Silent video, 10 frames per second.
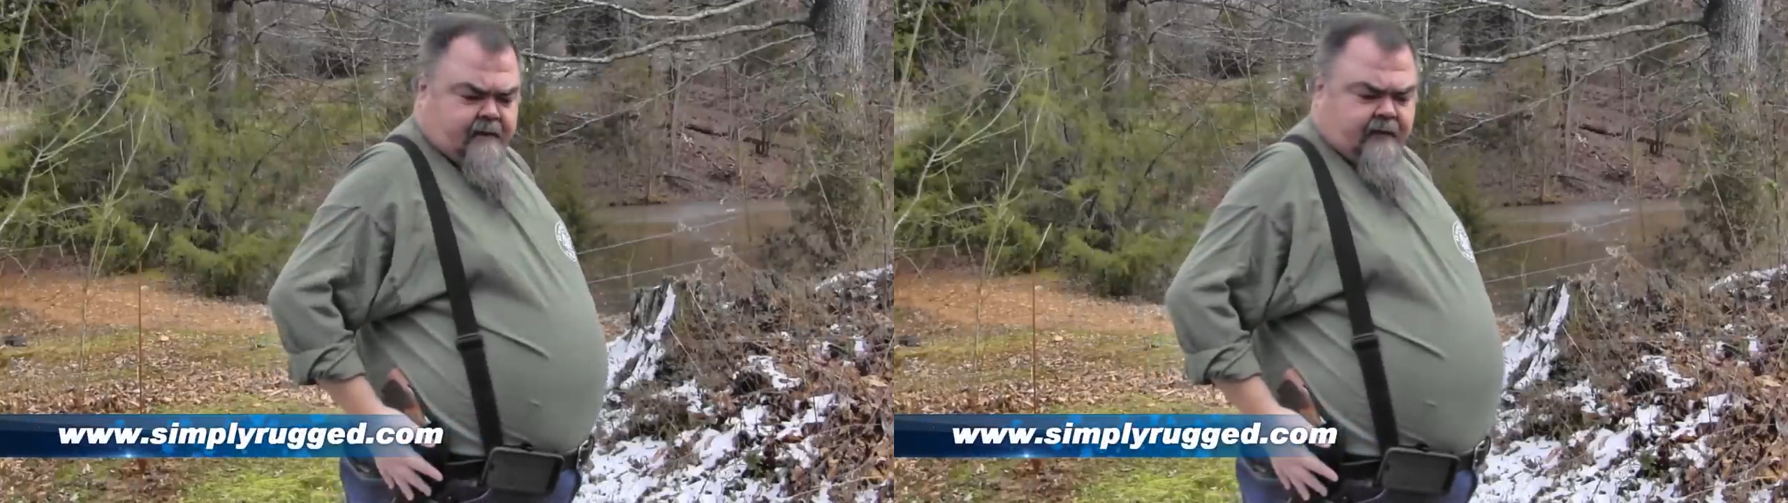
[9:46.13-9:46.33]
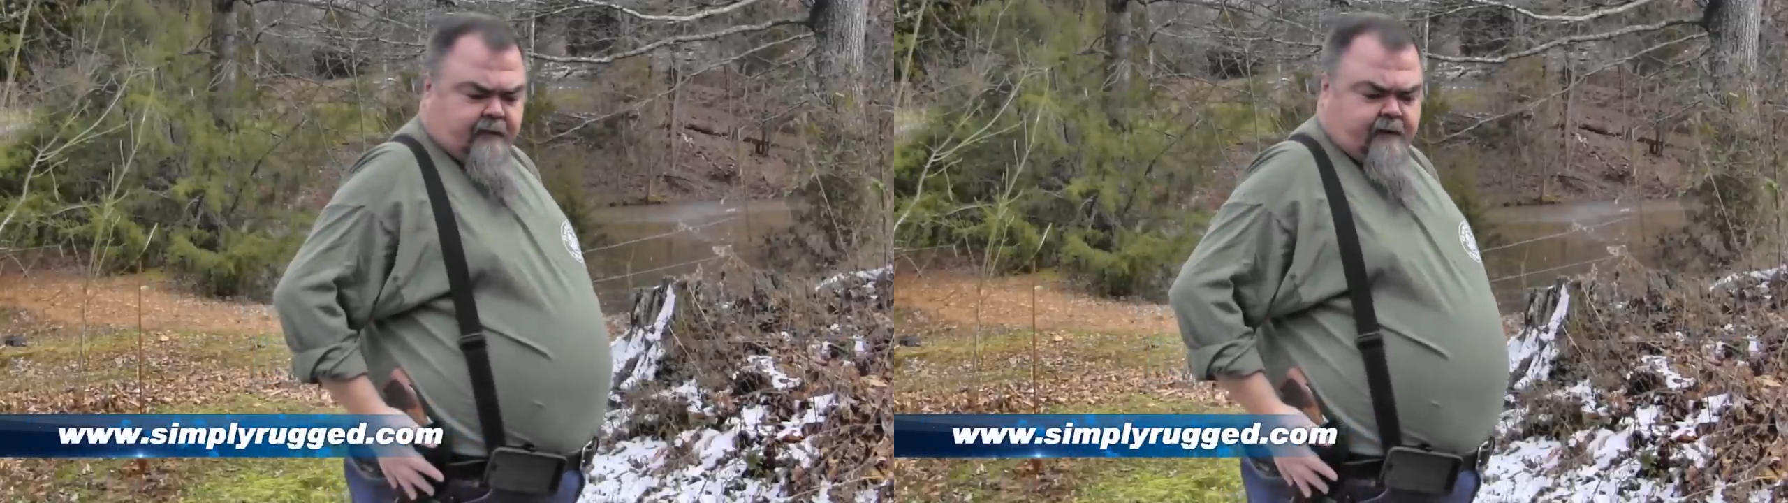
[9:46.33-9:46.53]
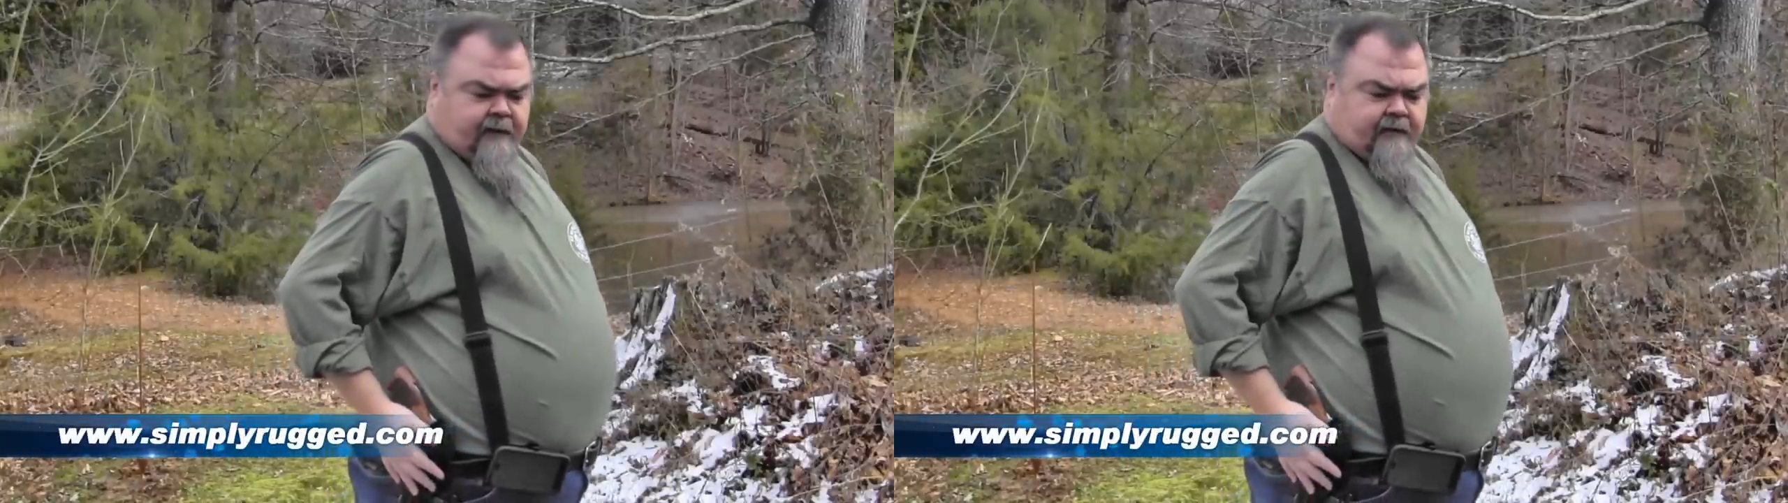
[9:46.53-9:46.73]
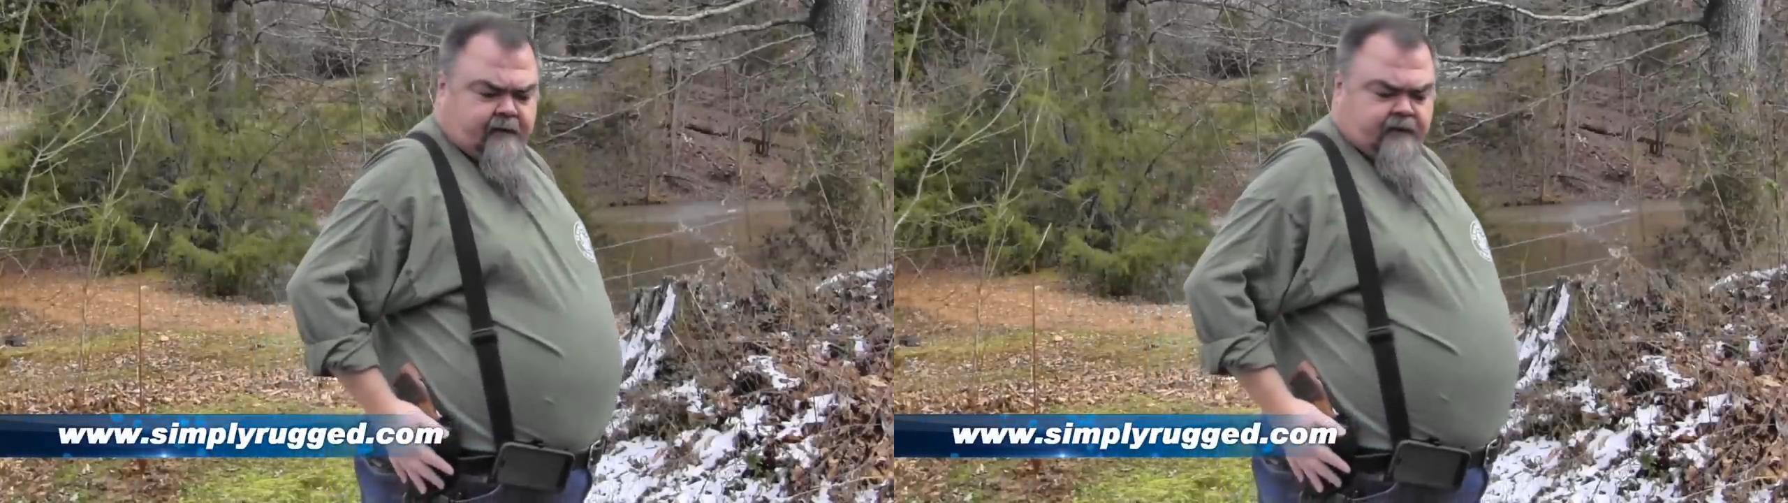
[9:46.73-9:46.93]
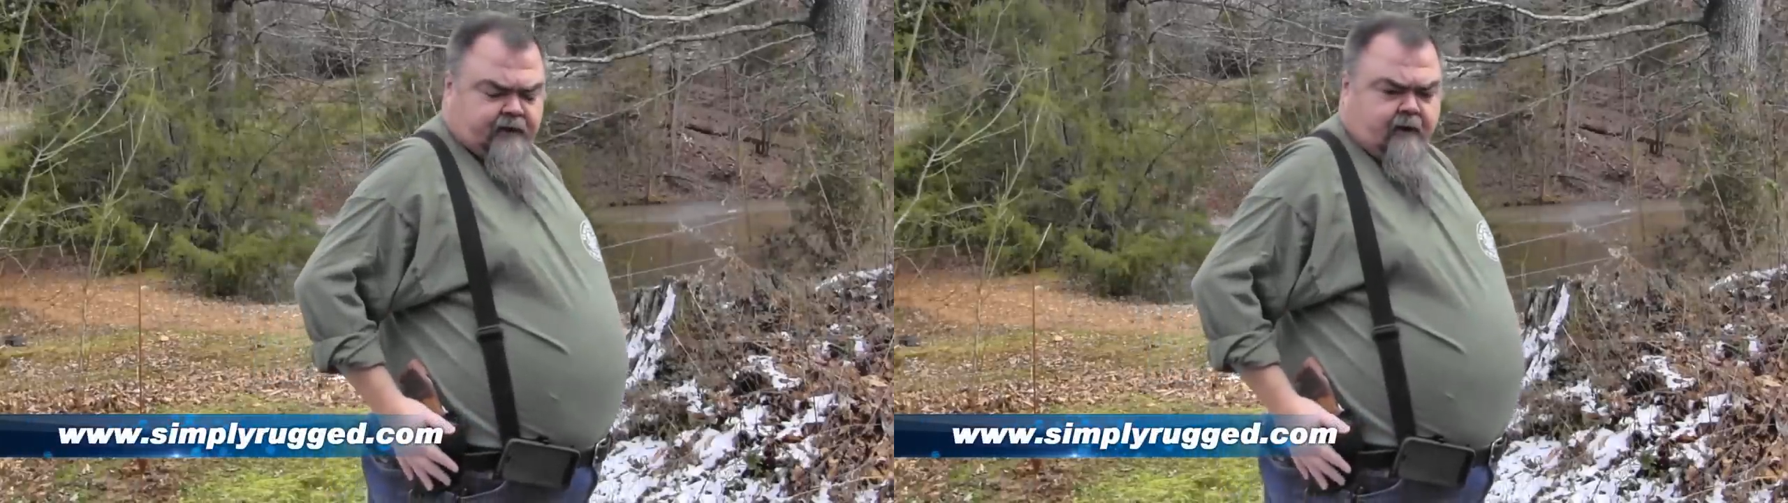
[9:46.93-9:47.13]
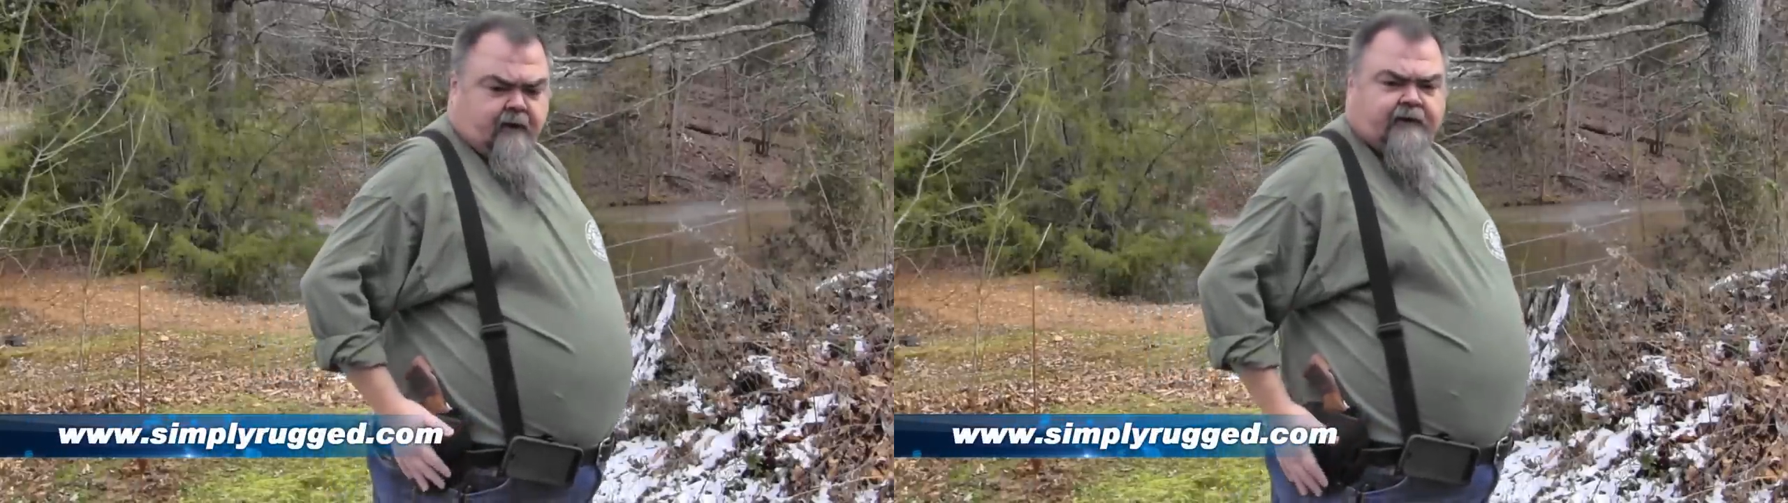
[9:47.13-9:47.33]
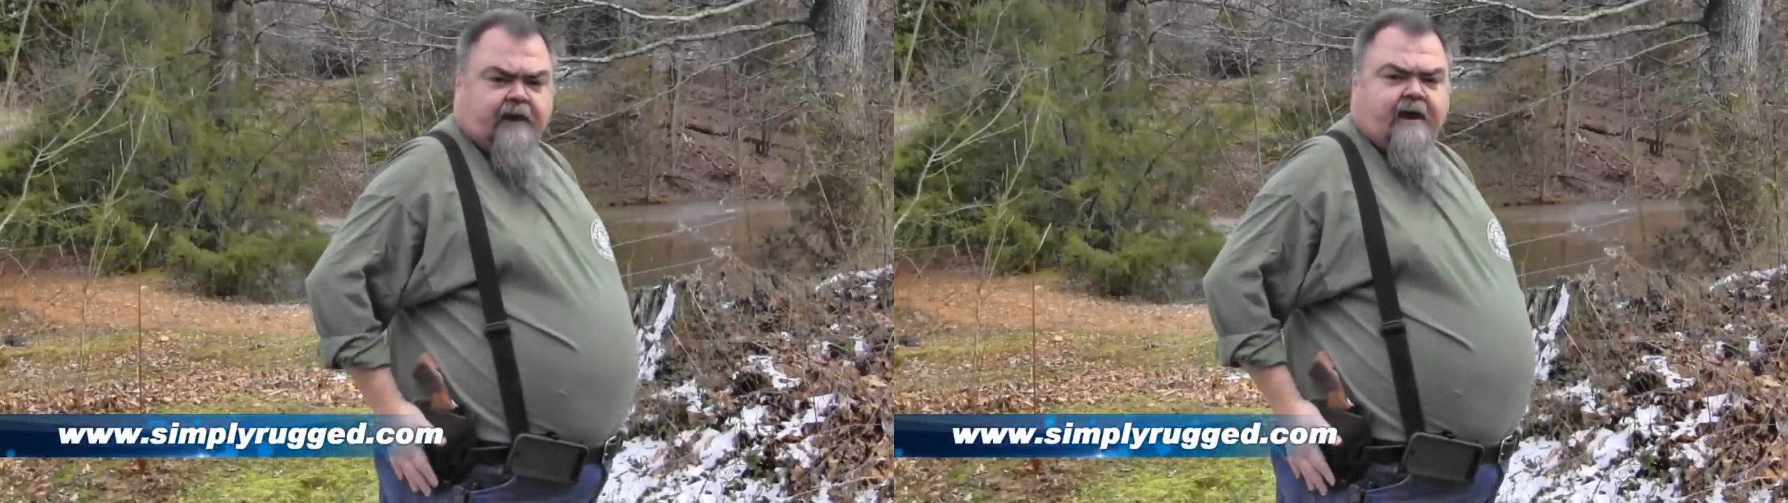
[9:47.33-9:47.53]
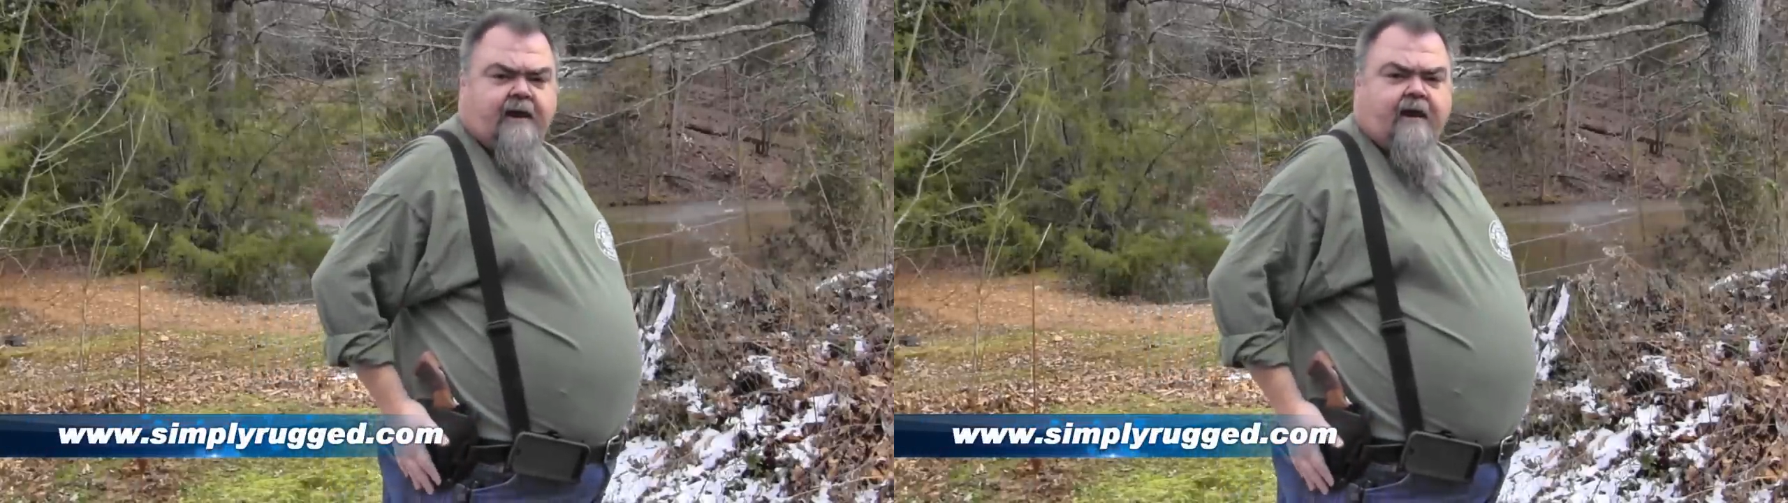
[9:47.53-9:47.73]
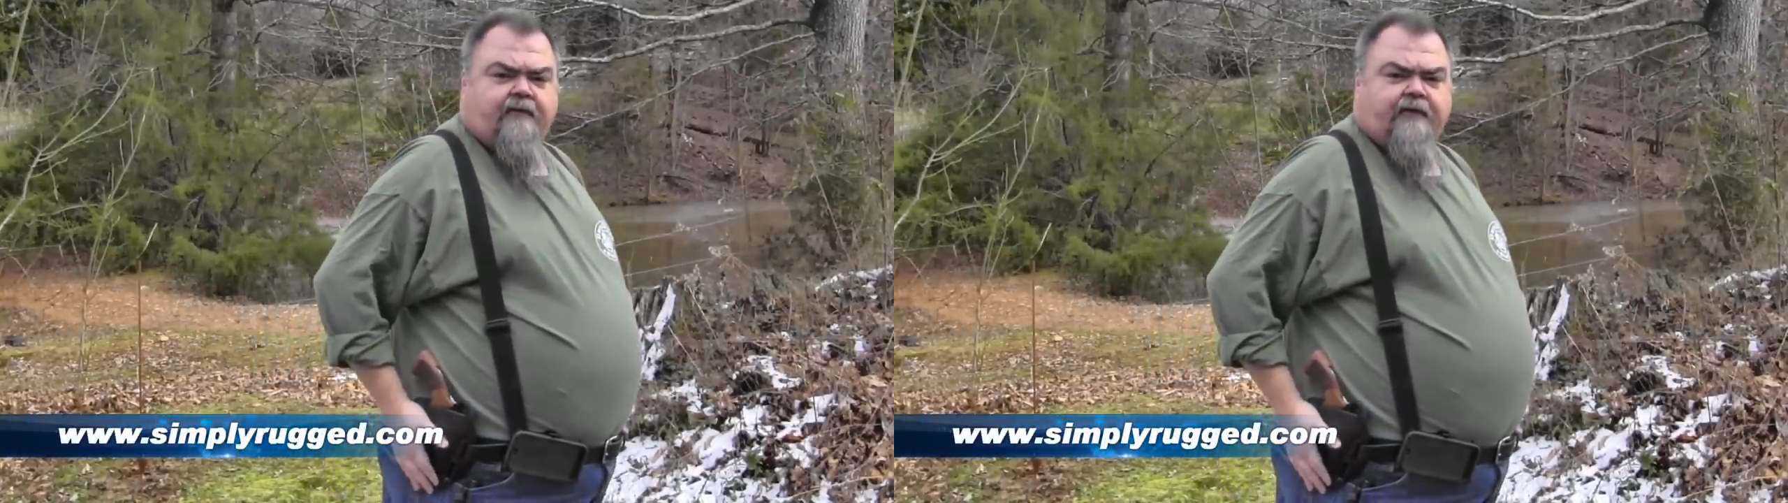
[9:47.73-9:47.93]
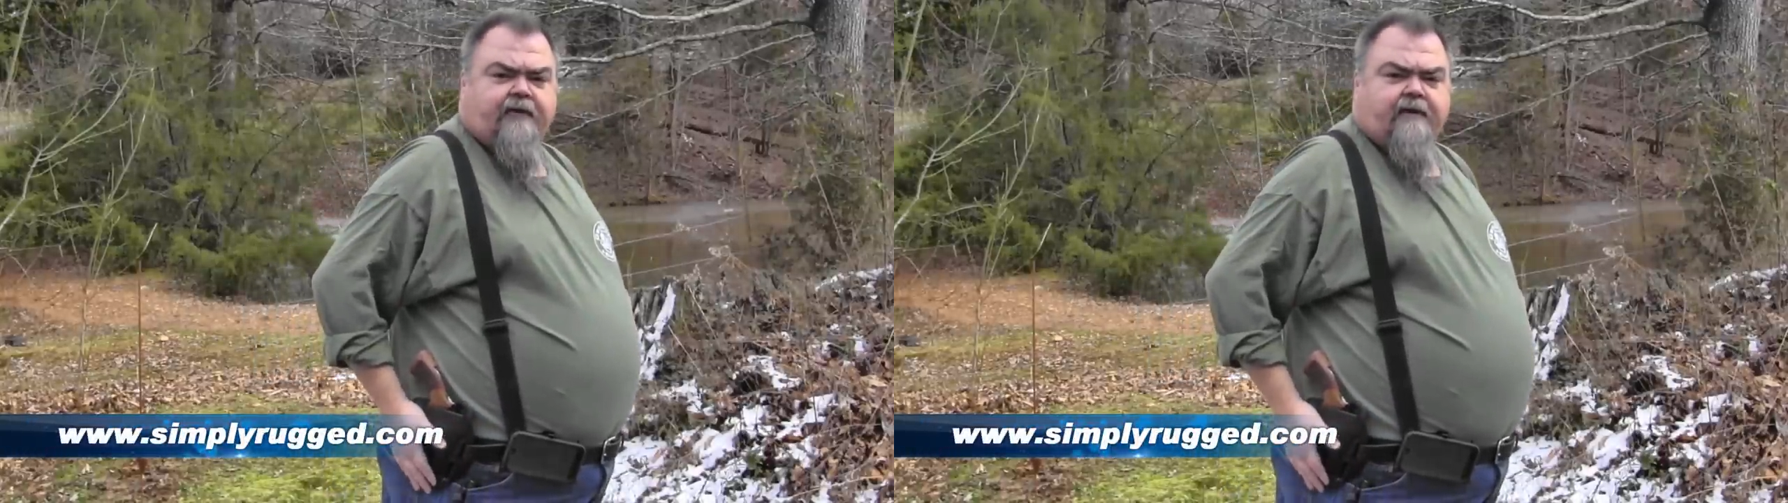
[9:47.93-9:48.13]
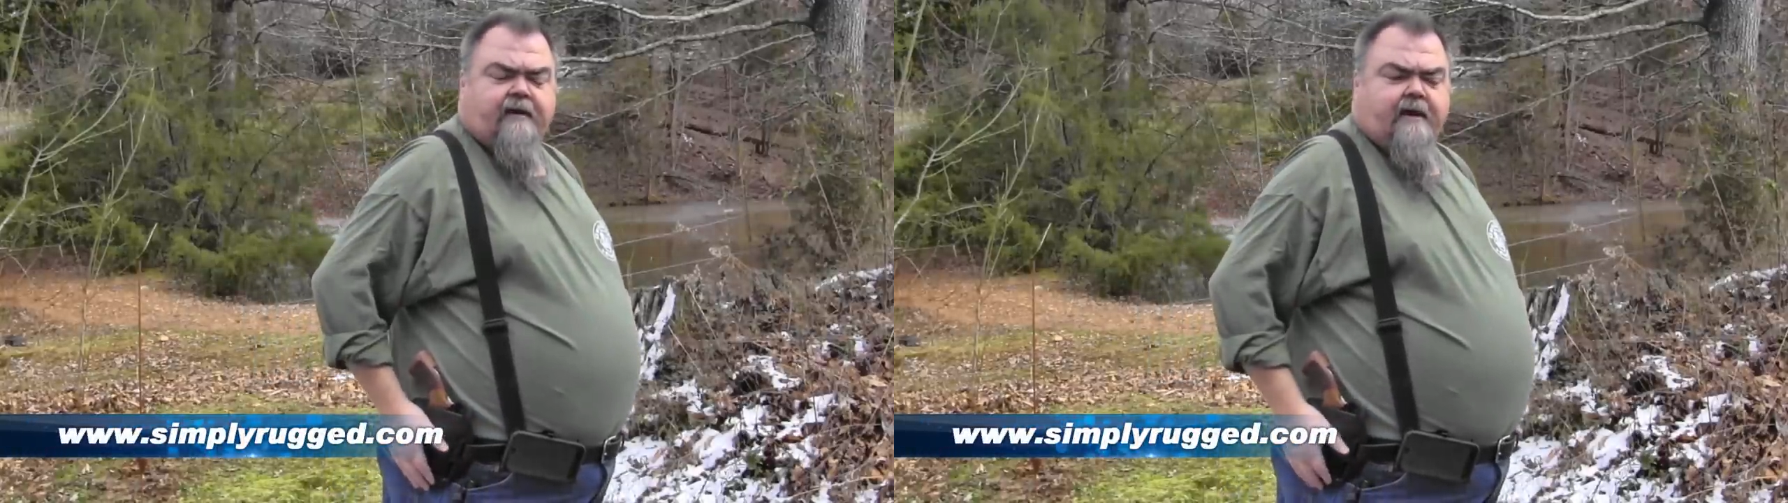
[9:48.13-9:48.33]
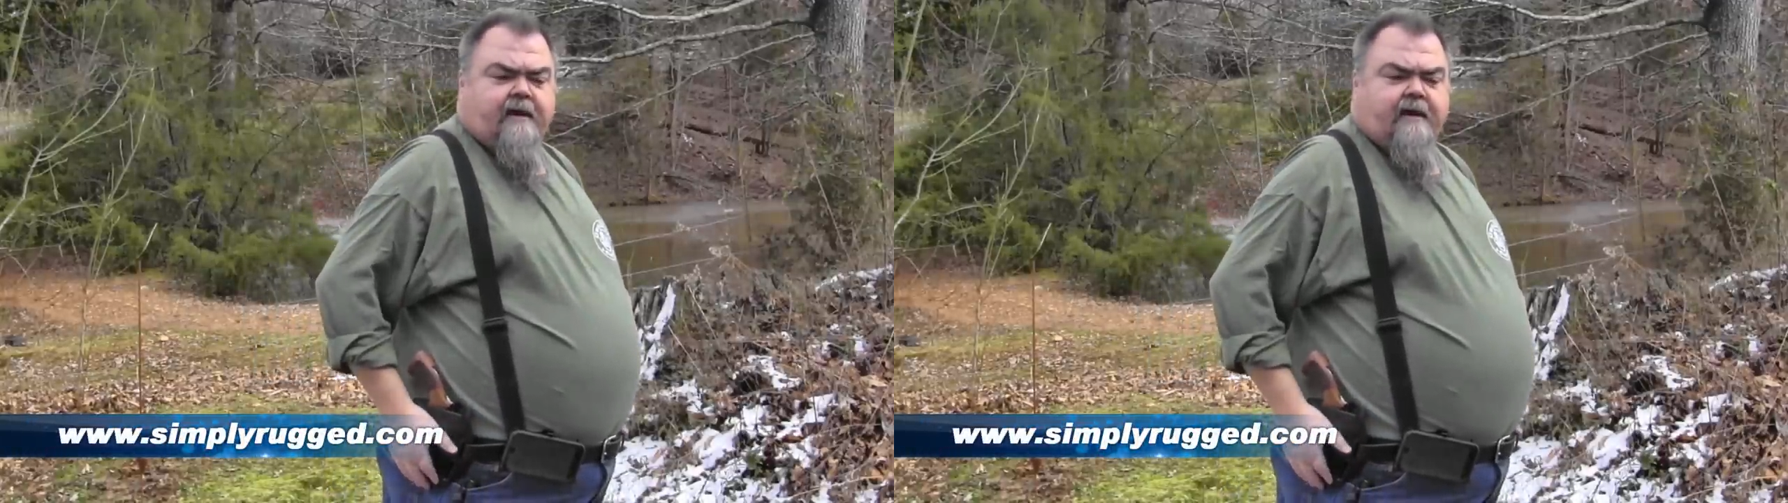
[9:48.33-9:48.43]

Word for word: This one is a shark skin holster.